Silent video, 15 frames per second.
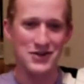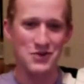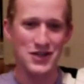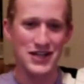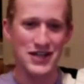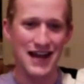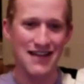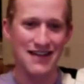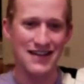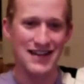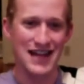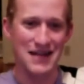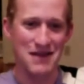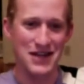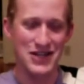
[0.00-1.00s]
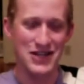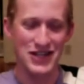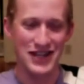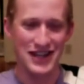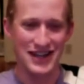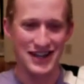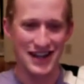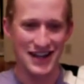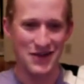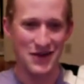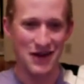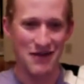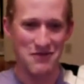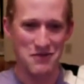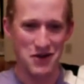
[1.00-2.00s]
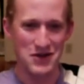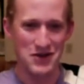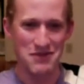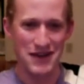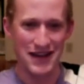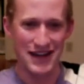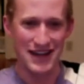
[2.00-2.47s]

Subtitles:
which athlete did I mention that you have a bone to pick?